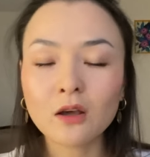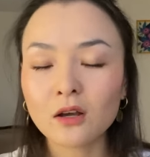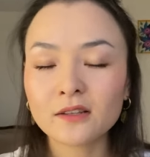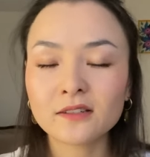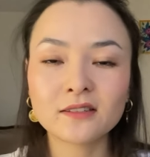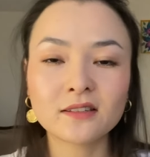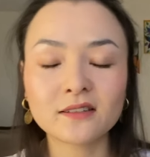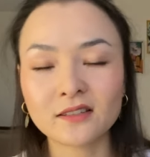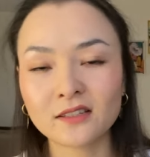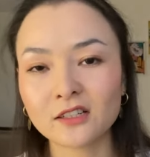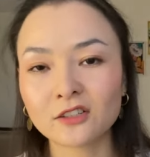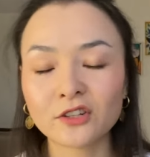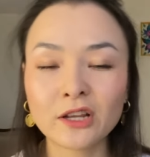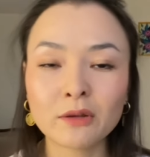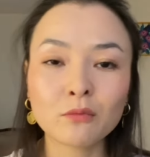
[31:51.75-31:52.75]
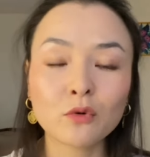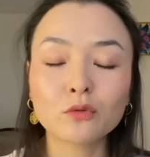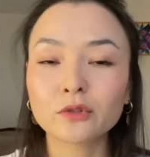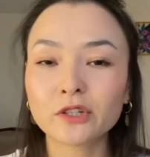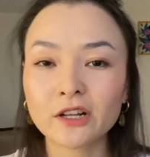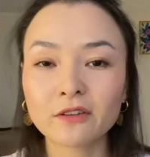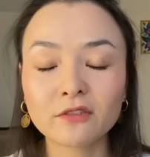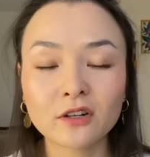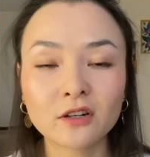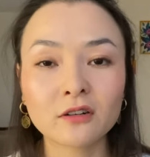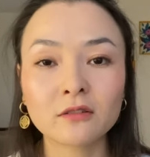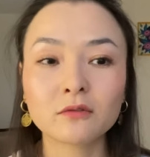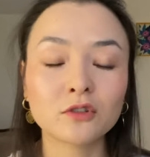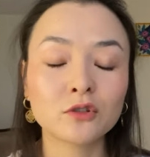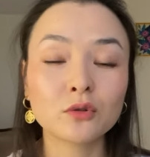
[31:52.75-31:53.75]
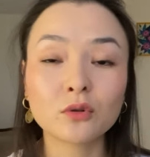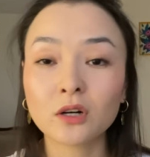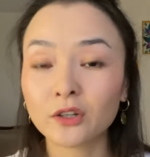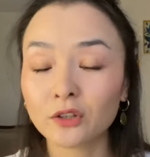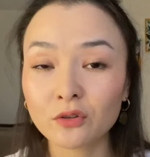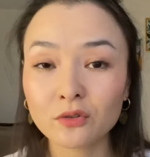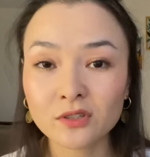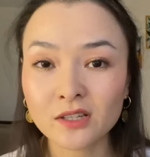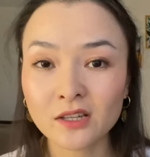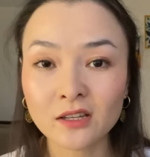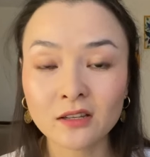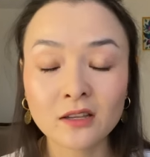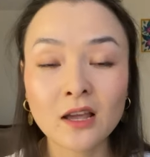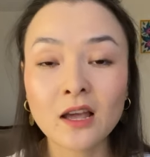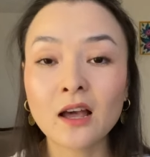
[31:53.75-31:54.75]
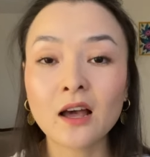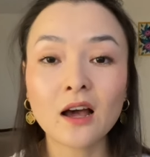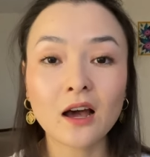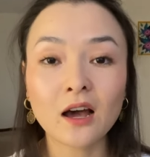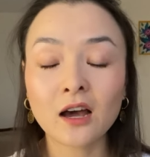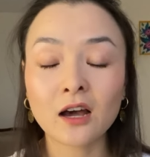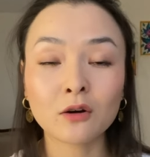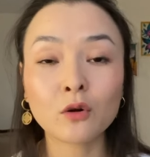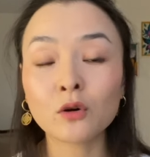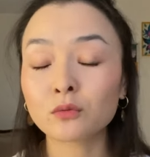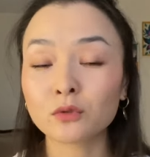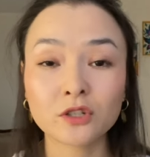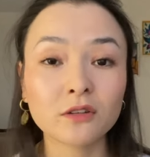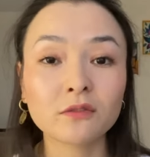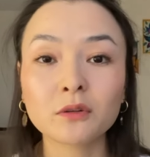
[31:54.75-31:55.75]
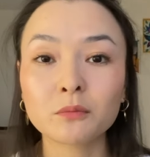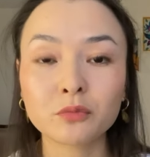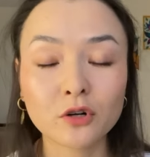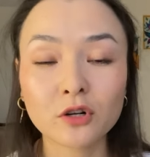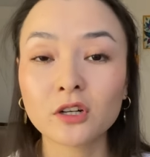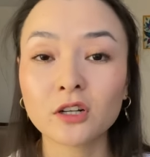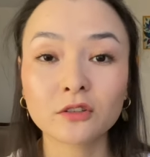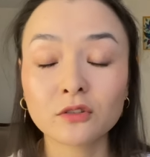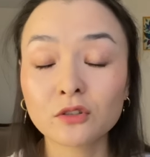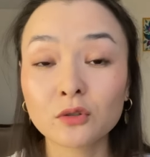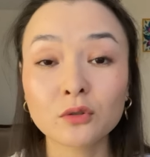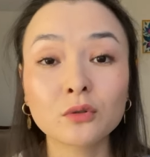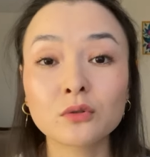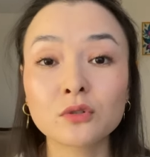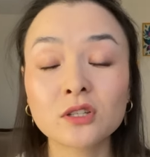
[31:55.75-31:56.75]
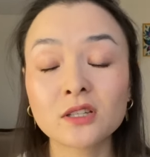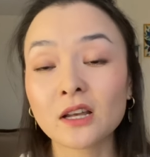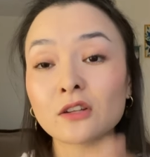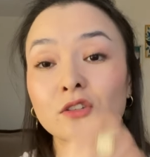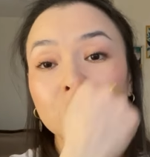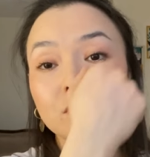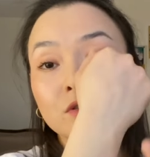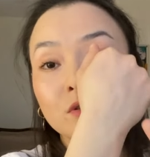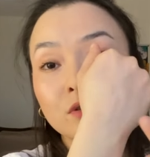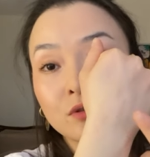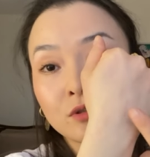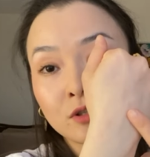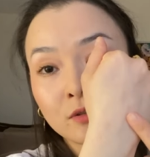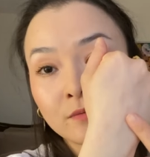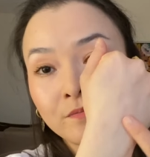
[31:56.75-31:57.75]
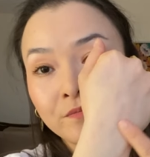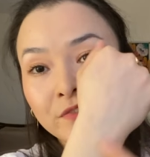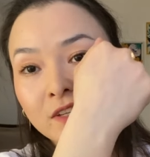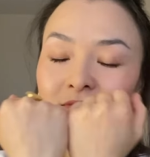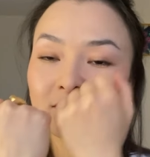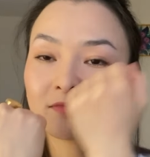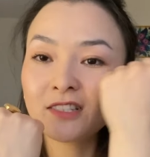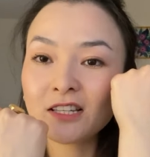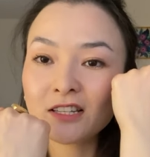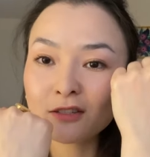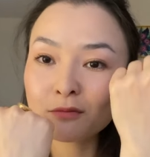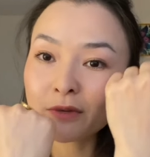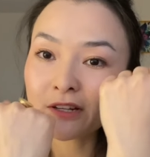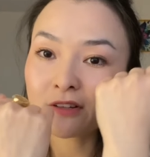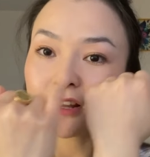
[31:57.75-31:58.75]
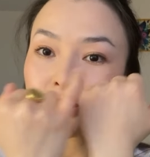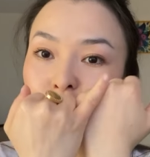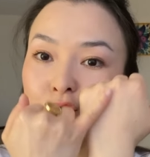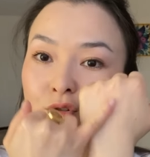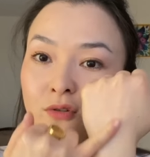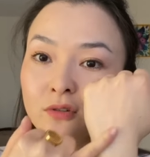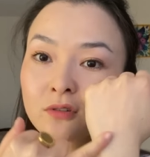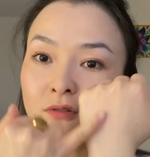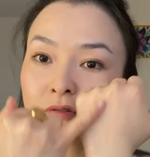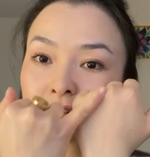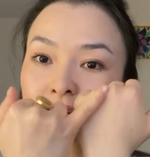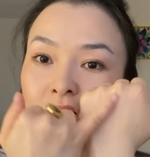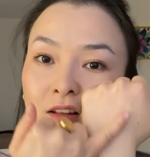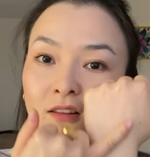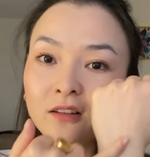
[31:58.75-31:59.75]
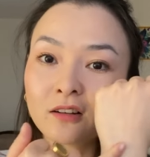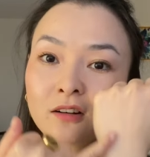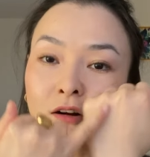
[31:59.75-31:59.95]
CC cream or whatever you are using, or whatever product you decide to use. This is my natural color